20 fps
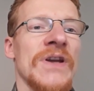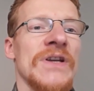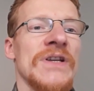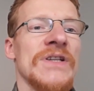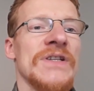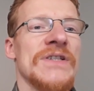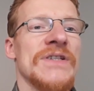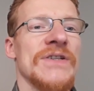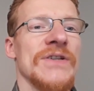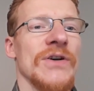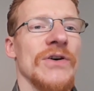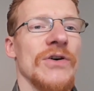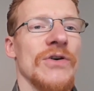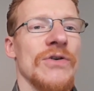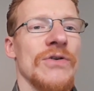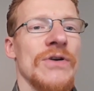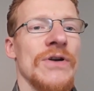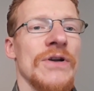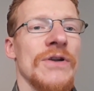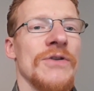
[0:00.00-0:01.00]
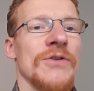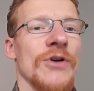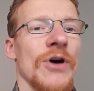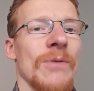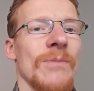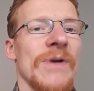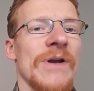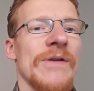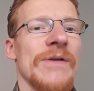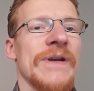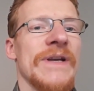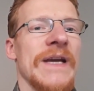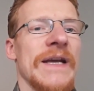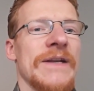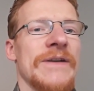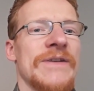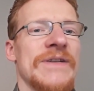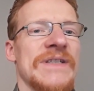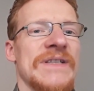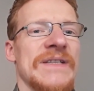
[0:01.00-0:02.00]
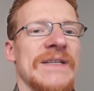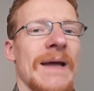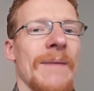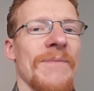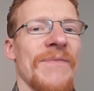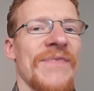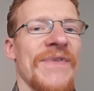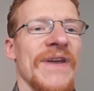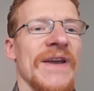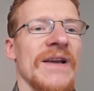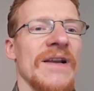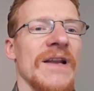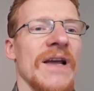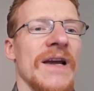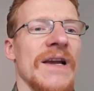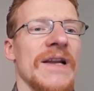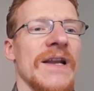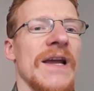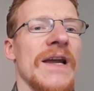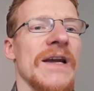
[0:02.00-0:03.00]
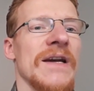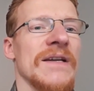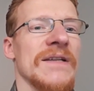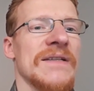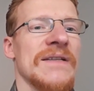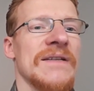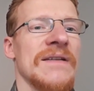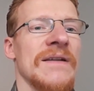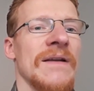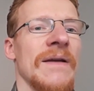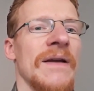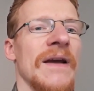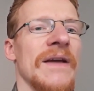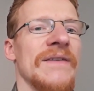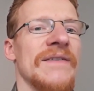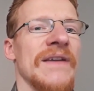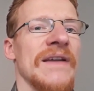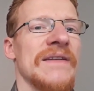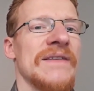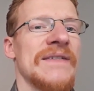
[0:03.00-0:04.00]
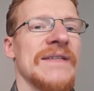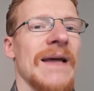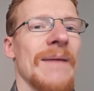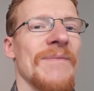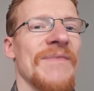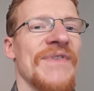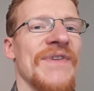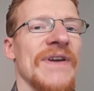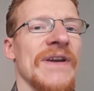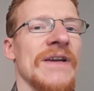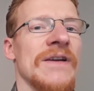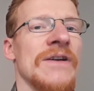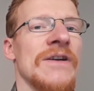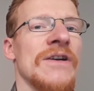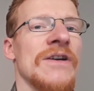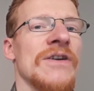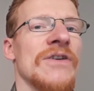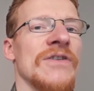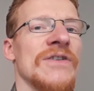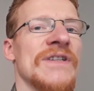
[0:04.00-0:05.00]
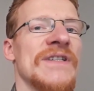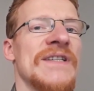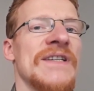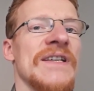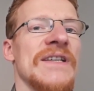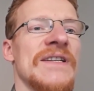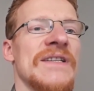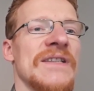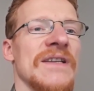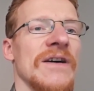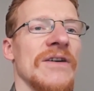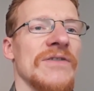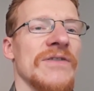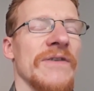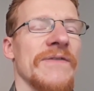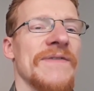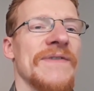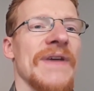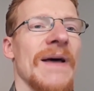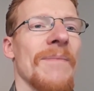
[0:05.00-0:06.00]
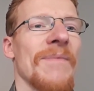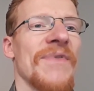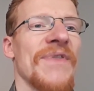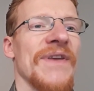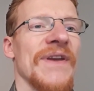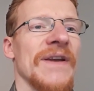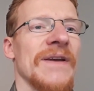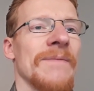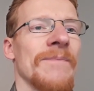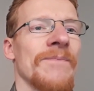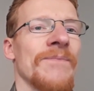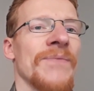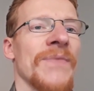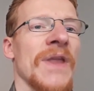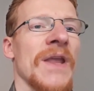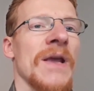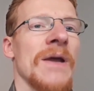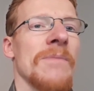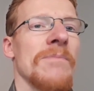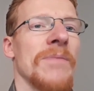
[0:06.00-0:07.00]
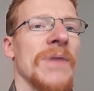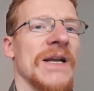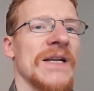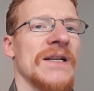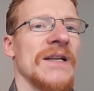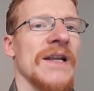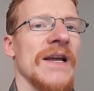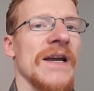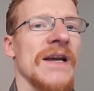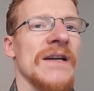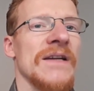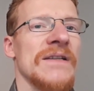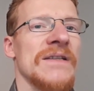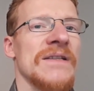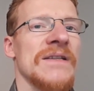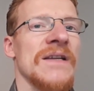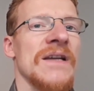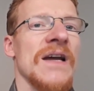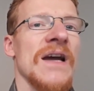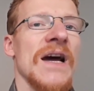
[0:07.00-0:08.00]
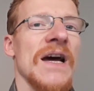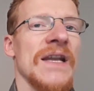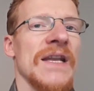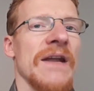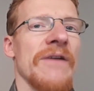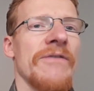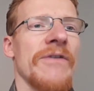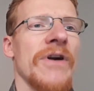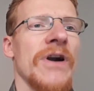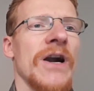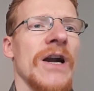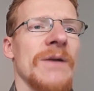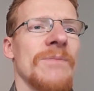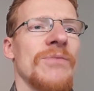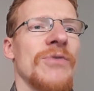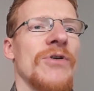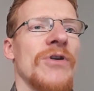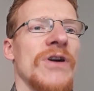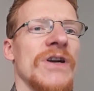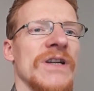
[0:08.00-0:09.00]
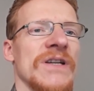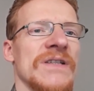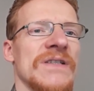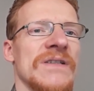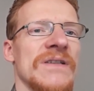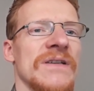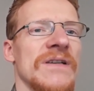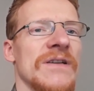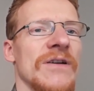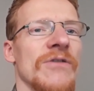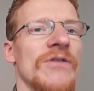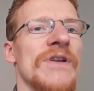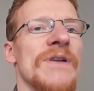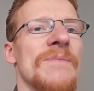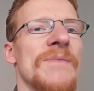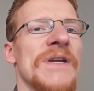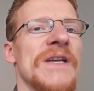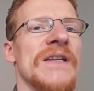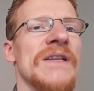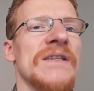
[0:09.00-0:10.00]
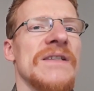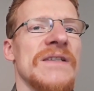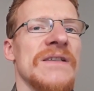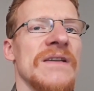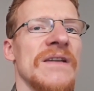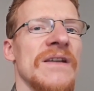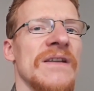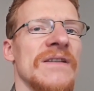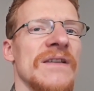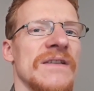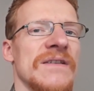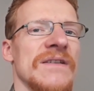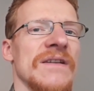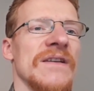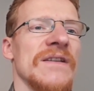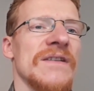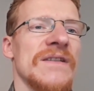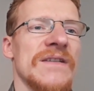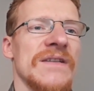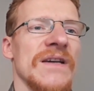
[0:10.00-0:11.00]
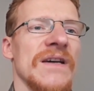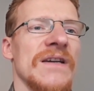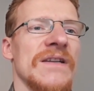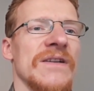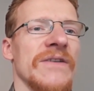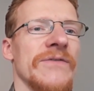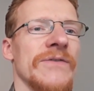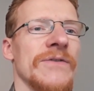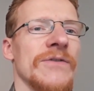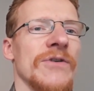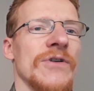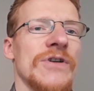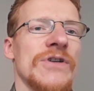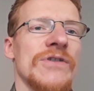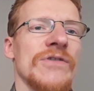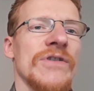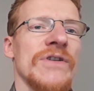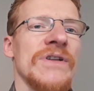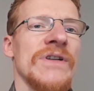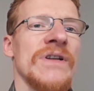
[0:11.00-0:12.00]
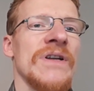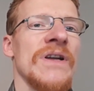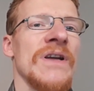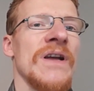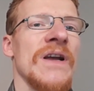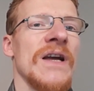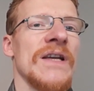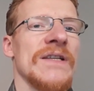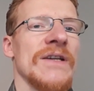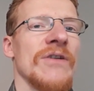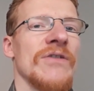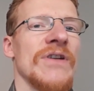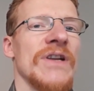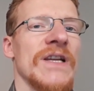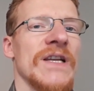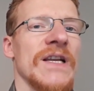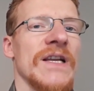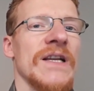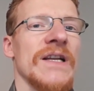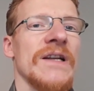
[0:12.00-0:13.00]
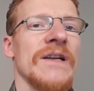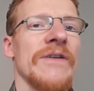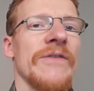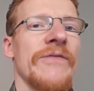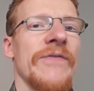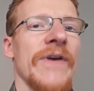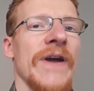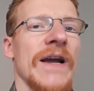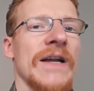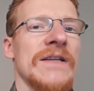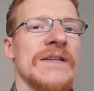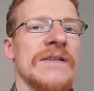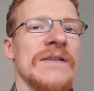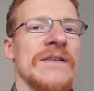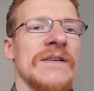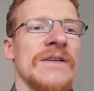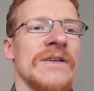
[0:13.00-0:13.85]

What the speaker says: So normally you get something like layers, and that something consists out of something. But layers are never hard borders. It only means that the inside of a neutron has only little effect